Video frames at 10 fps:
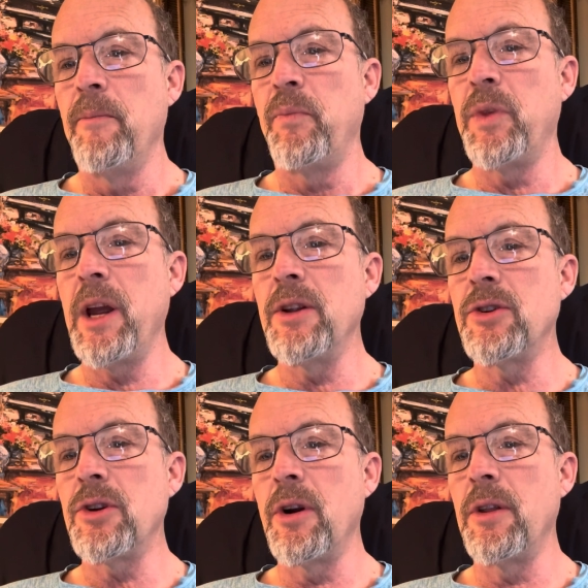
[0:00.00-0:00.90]
They
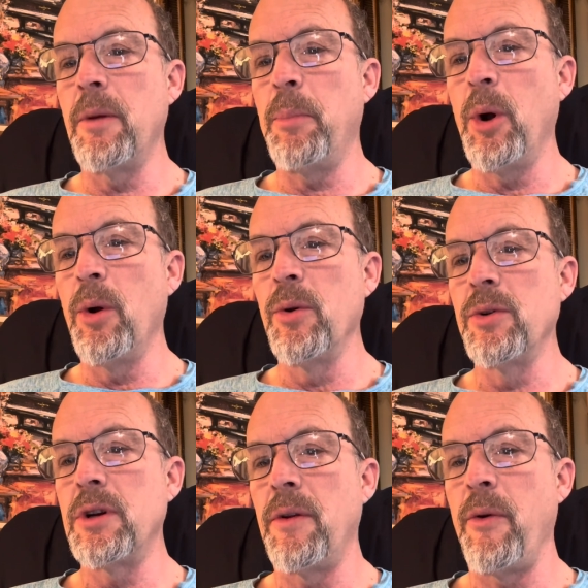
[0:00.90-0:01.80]
inserted the
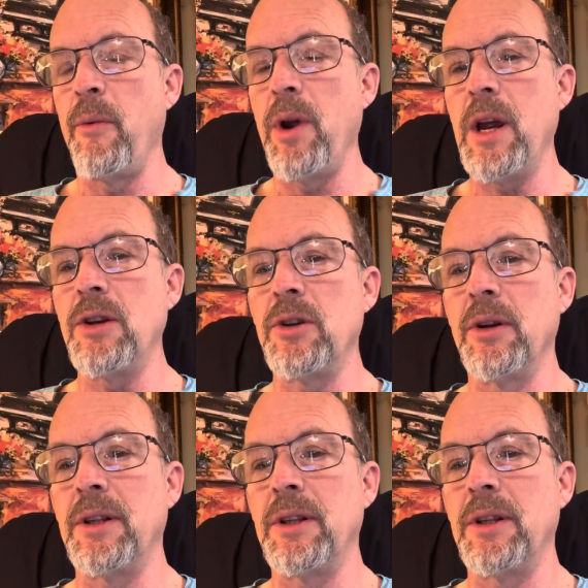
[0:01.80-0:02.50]
poles into the rings so